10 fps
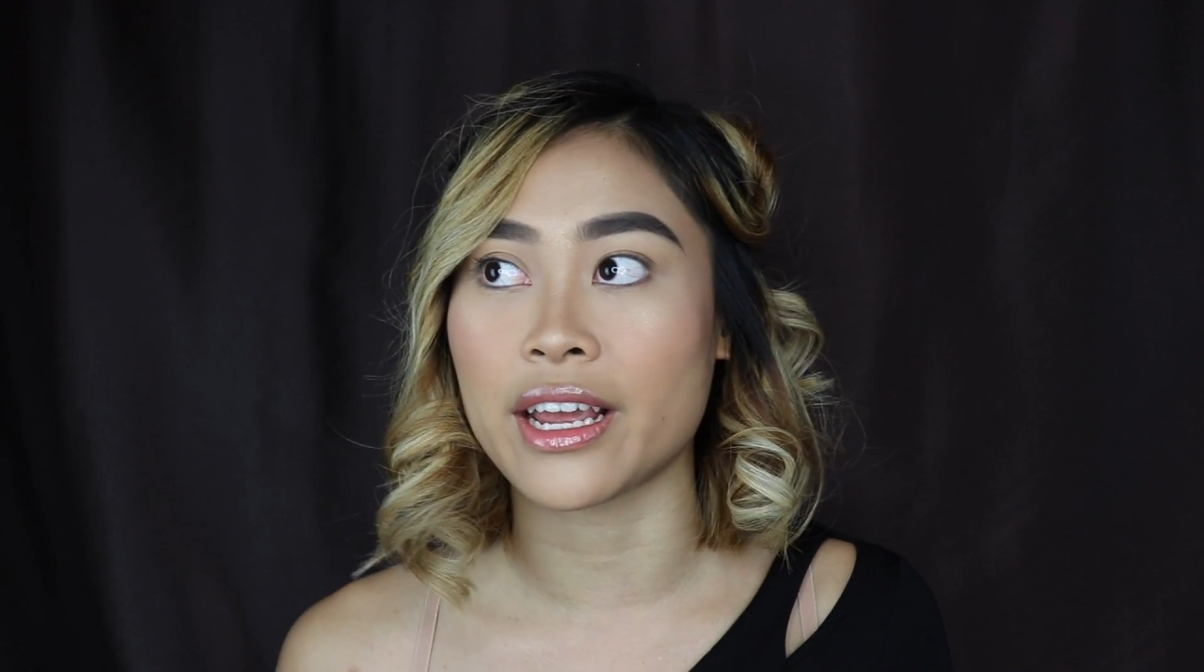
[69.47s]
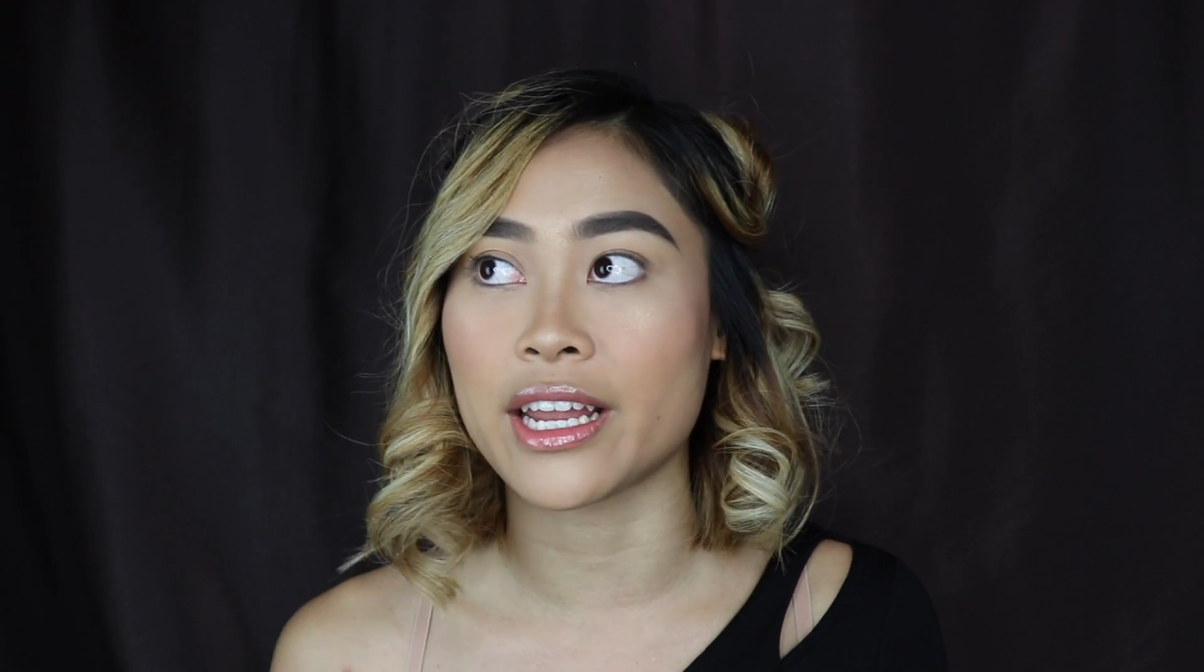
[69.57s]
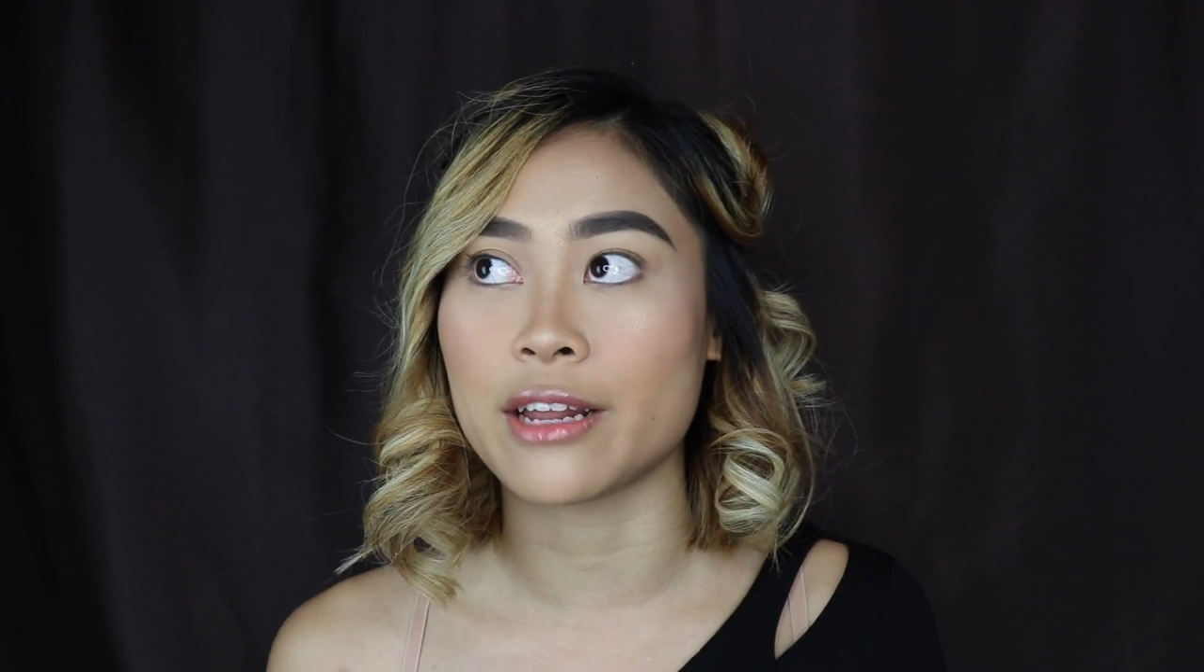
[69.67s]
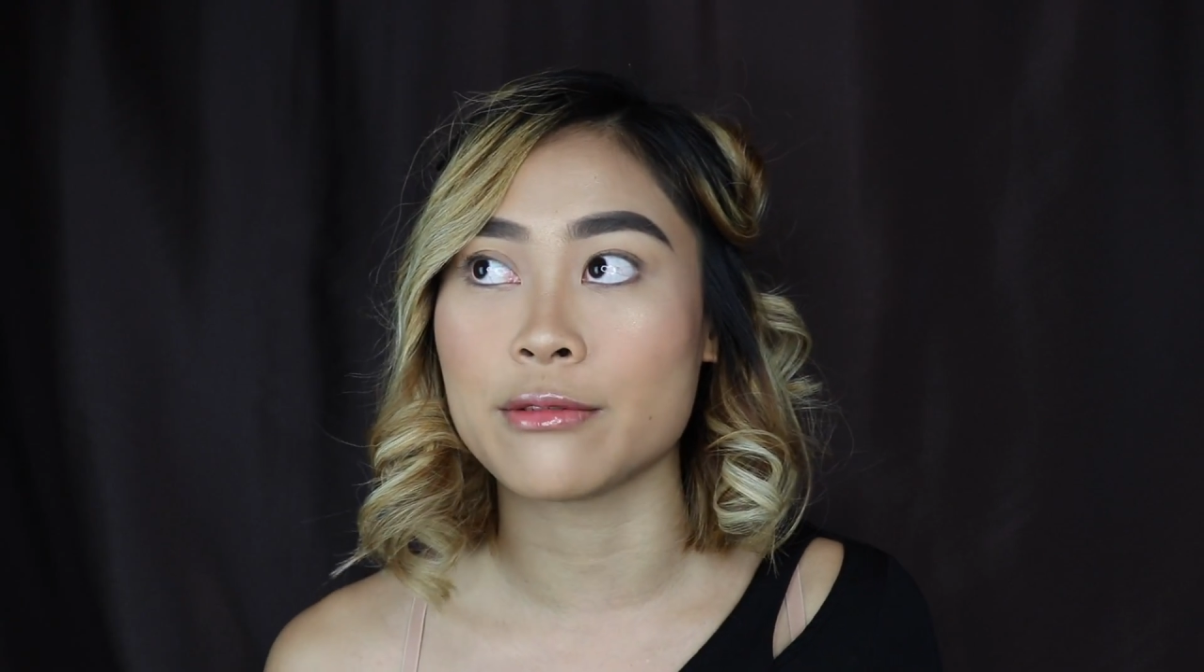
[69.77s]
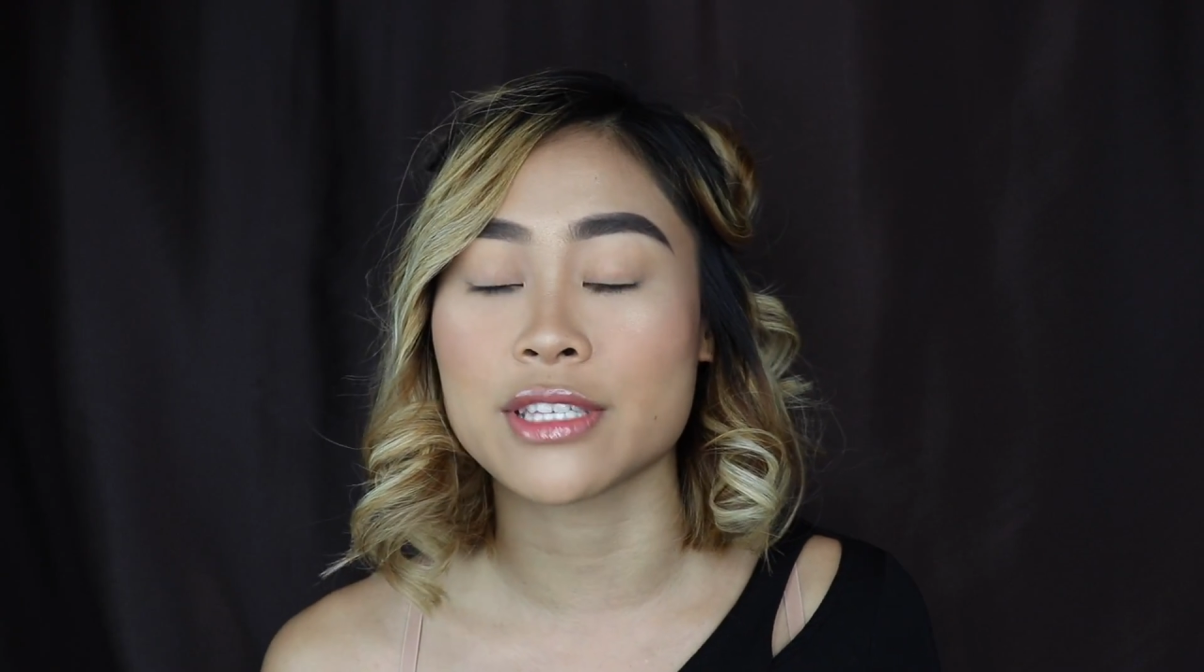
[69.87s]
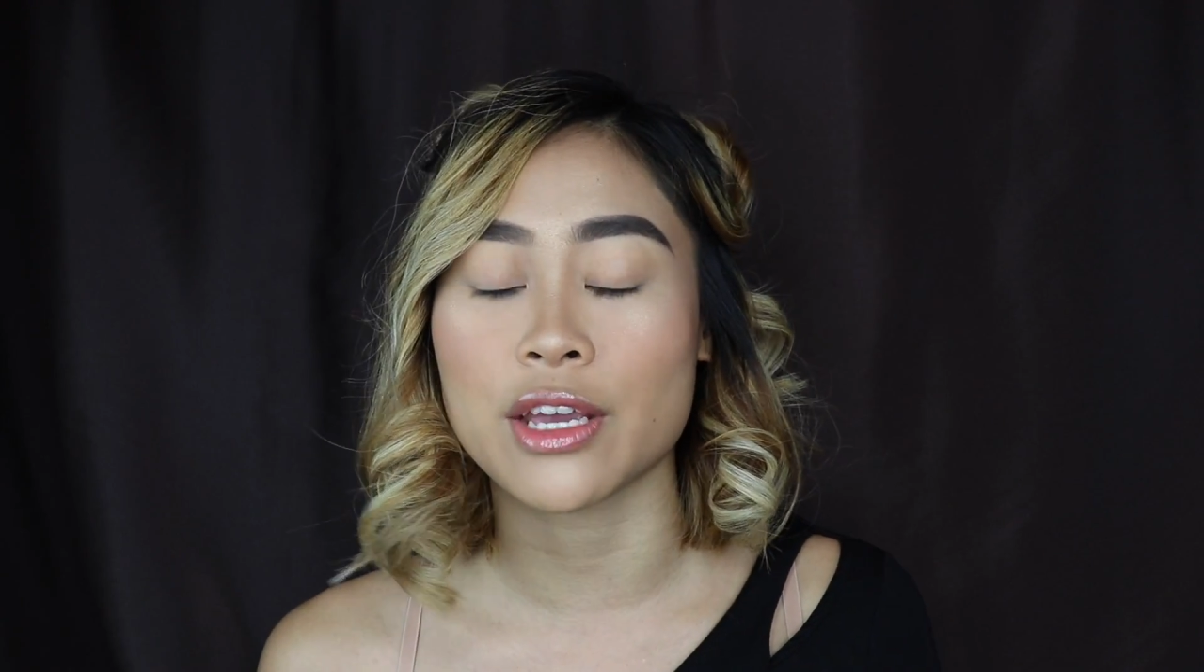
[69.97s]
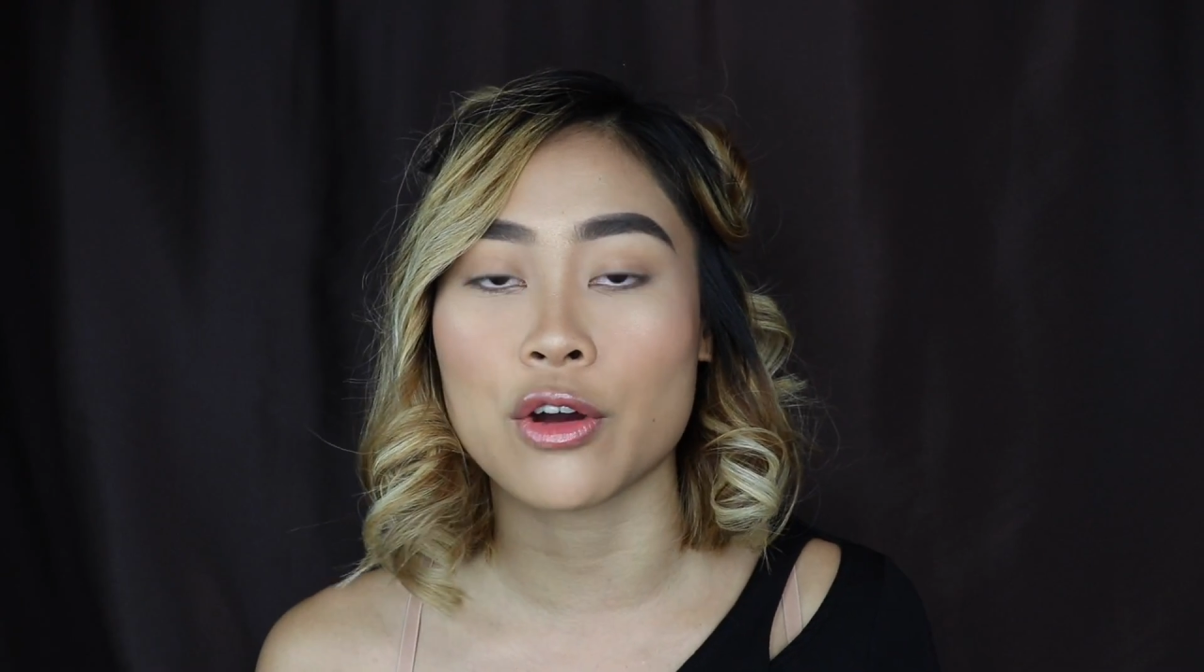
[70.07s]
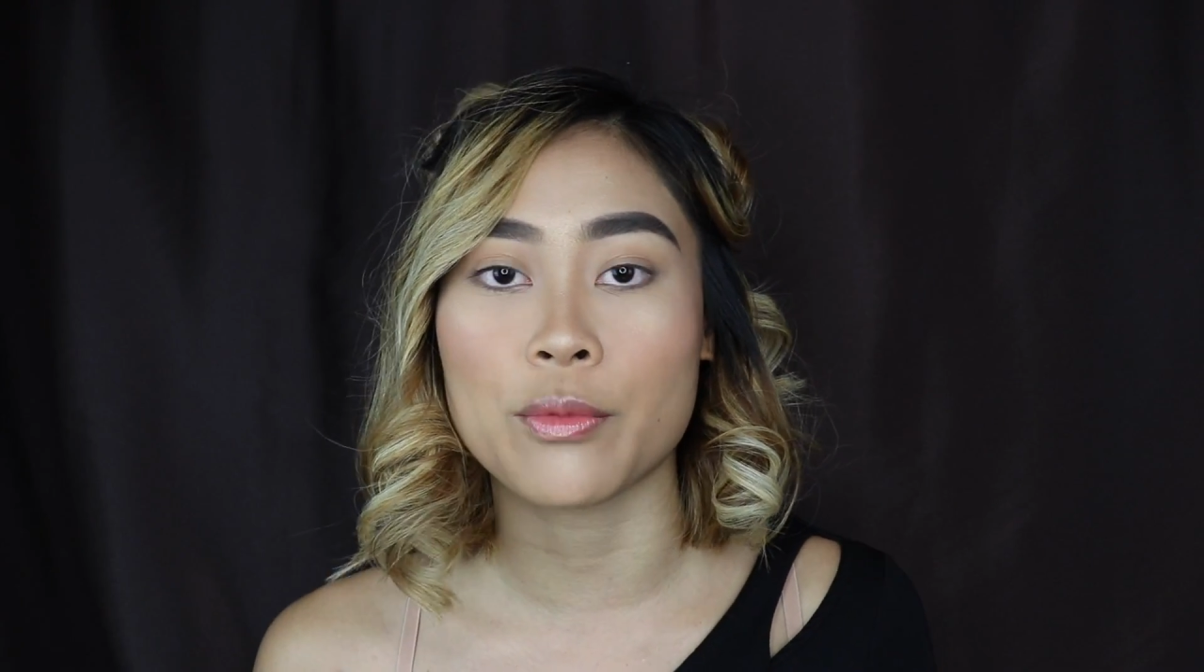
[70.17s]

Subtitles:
And I was like,